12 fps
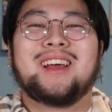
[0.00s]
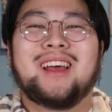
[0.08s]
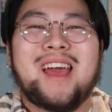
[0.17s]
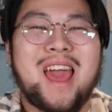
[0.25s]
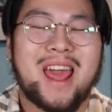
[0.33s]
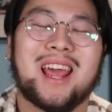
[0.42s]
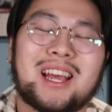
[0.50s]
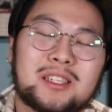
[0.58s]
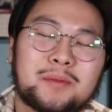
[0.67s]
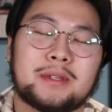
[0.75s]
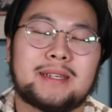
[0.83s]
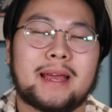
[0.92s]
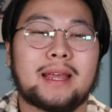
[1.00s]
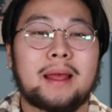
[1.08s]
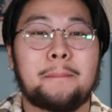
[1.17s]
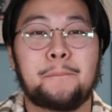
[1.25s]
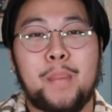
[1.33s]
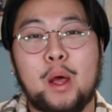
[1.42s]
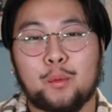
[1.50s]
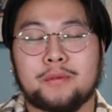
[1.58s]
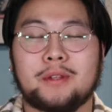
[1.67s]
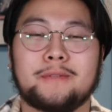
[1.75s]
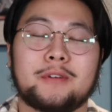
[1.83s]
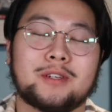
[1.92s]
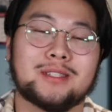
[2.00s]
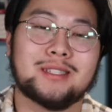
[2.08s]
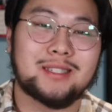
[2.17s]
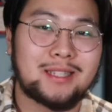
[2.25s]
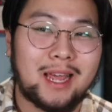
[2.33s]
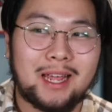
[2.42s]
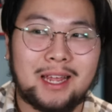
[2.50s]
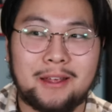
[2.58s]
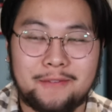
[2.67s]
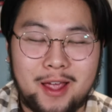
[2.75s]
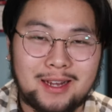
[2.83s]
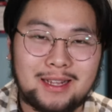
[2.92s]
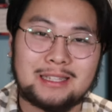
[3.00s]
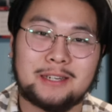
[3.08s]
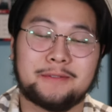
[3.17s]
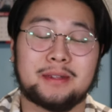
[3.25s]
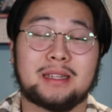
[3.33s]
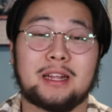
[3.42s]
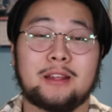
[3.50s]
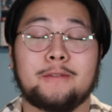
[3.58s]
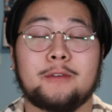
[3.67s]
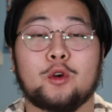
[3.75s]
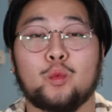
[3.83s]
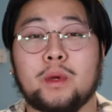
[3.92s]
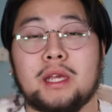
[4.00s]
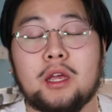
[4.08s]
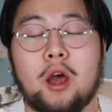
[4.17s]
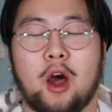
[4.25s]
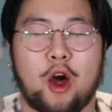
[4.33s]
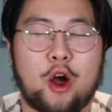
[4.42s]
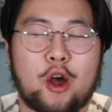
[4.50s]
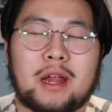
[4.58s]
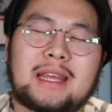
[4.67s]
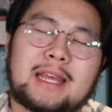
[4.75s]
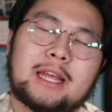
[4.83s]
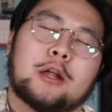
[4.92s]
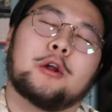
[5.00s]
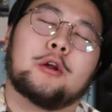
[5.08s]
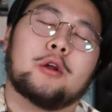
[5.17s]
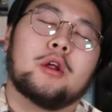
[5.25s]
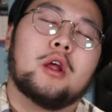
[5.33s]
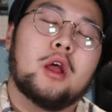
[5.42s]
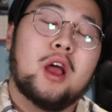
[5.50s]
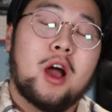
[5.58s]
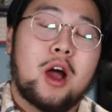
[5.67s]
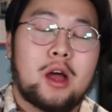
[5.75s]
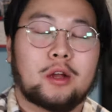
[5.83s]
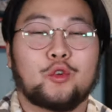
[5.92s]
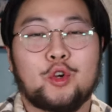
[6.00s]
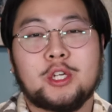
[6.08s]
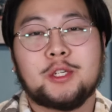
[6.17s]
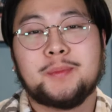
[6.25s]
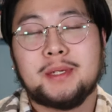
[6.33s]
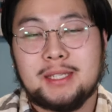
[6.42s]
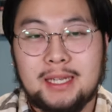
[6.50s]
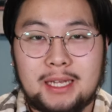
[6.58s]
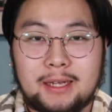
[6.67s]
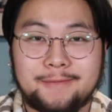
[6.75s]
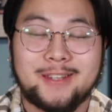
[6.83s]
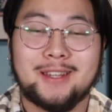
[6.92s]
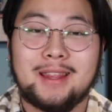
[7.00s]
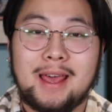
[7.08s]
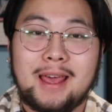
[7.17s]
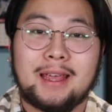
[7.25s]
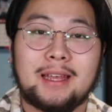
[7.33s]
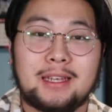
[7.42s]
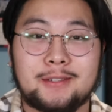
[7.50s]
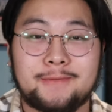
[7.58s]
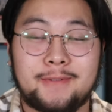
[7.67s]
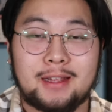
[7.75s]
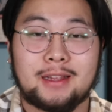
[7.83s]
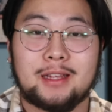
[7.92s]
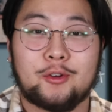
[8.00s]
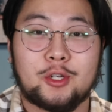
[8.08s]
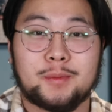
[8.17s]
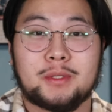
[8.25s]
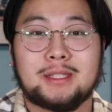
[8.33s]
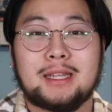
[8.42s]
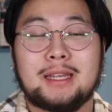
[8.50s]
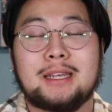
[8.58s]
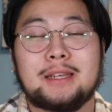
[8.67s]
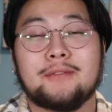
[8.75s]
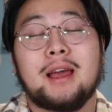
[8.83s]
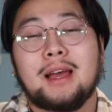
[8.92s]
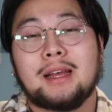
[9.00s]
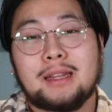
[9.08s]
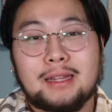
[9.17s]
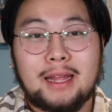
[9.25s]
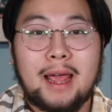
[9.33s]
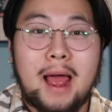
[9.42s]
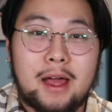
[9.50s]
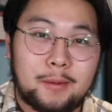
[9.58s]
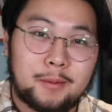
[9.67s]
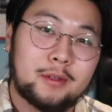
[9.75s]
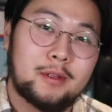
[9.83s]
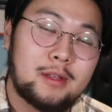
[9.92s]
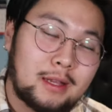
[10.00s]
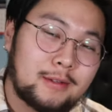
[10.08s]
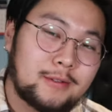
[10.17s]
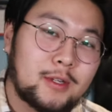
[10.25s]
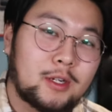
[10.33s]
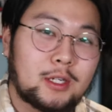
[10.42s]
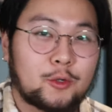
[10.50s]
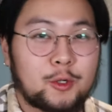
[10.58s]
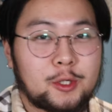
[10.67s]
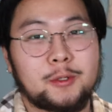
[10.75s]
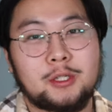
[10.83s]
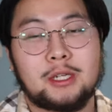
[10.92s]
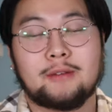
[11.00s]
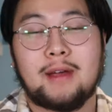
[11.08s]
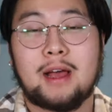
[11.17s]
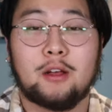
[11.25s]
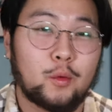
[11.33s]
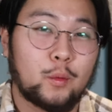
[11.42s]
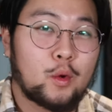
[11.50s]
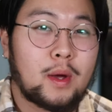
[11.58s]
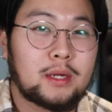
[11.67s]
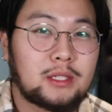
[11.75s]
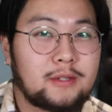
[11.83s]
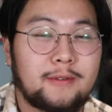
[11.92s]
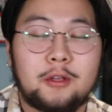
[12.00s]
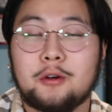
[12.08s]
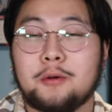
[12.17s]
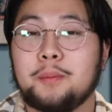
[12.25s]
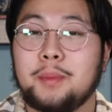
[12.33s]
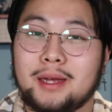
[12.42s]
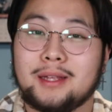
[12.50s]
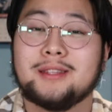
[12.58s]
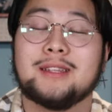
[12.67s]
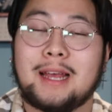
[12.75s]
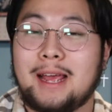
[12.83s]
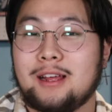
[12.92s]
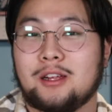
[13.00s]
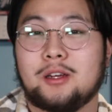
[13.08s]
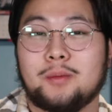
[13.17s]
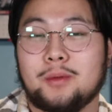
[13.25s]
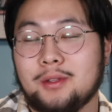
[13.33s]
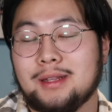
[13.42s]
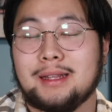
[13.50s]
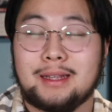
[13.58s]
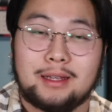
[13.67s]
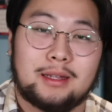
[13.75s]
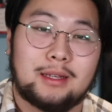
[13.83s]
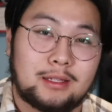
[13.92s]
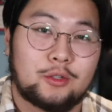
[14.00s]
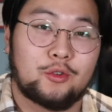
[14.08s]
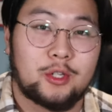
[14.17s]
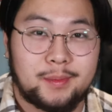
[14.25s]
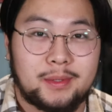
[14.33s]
Hey guys, it's your boy Jacky. I'm back with another video, and today, if y'all cannot tell from the title of the video, we are here on Christmas Eve. Today is finally Christmas Eve. The day I uploaded this video is Christmas Eve. I don't know when you're watching this video, but the day I uploaded it is Christmas